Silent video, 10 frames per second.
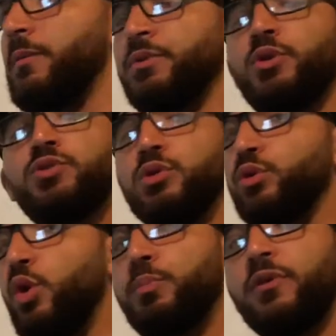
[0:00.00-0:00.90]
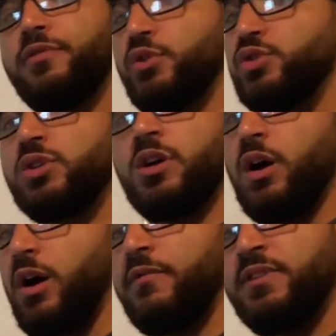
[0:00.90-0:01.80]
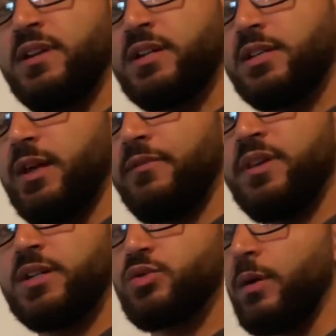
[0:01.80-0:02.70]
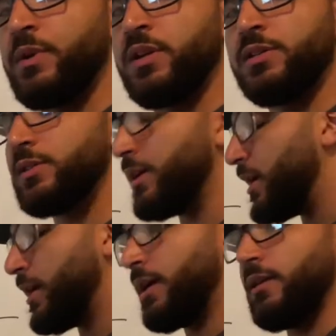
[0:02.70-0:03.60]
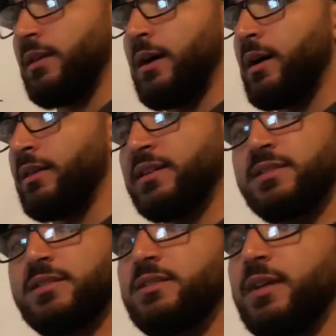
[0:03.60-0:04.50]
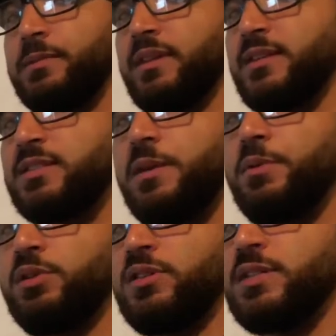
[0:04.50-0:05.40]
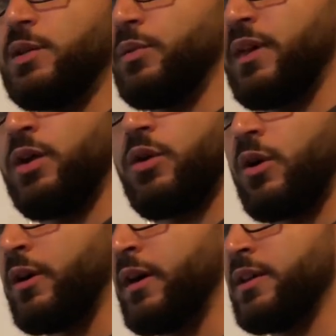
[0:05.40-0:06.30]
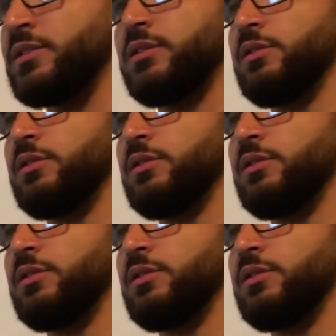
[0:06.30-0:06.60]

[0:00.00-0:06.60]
Due to low perfusion of the extremities, this is something that's typically seen with endocarditis.